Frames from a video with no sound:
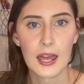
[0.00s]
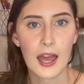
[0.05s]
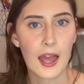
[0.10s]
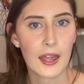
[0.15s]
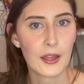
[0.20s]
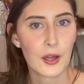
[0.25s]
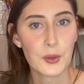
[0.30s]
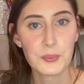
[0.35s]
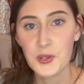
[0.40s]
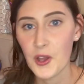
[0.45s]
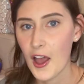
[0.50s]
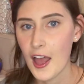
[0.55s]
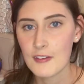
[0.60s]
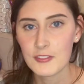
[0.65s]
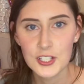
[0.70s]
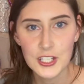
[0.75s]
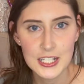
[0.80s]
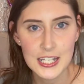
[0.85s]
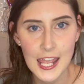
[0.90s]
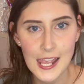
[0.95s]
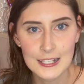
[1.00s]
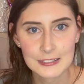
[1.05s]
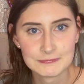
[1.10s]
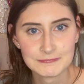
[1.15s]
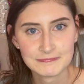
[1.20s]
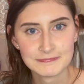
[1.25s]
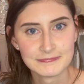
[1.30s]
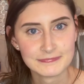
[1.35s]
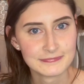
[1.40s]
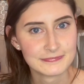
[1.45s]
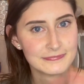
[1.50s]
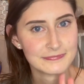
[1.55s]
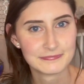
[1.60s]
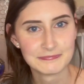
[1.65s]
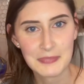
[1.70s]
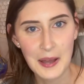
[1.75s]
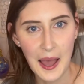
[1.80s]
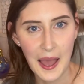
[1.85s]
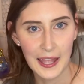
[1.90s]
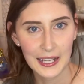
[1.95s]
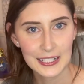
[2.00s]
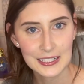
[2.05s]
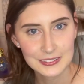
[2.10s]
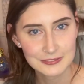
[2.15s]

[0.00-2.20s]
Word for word: I hope y'all have a good day. Bye.